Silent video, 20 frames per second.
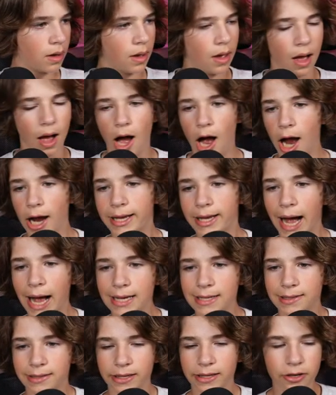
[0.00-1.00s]
Alright
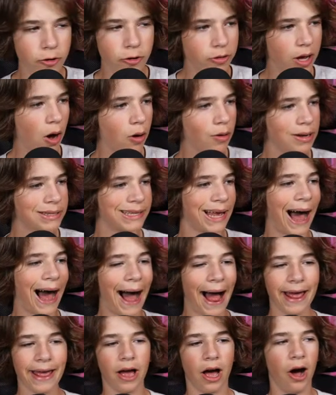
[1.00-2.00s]
guys, the new code is
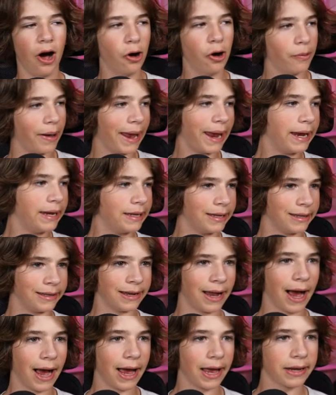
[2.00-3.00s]

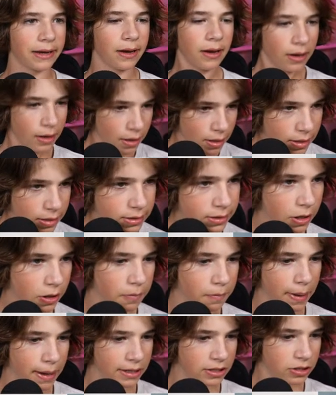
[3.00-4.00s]
IO89. So
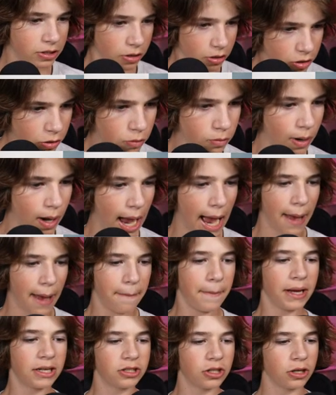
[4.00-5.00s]
make sure you uh
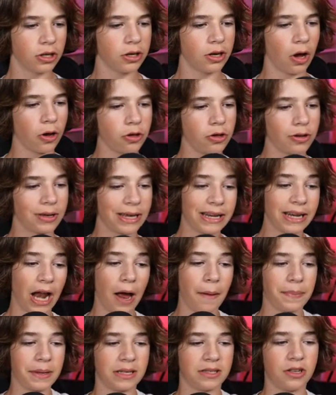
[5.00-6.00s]
make sure no you cannot
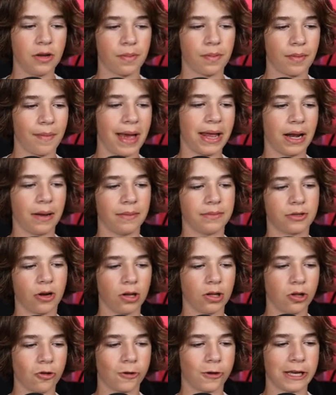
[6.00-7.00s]
be Superman. I'm sorry,
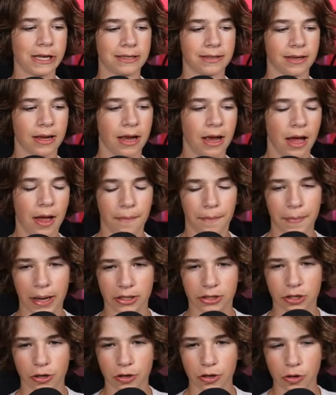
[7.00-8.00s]
Lucas. Make
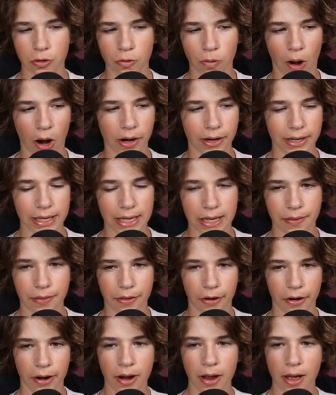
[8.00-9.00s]
sure you are
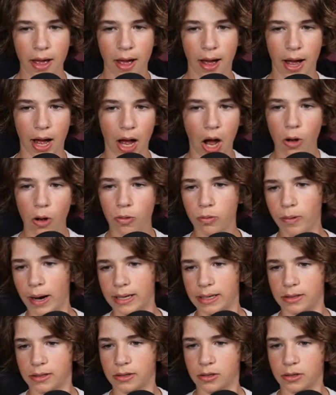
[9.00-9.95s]
either uh, oh right squ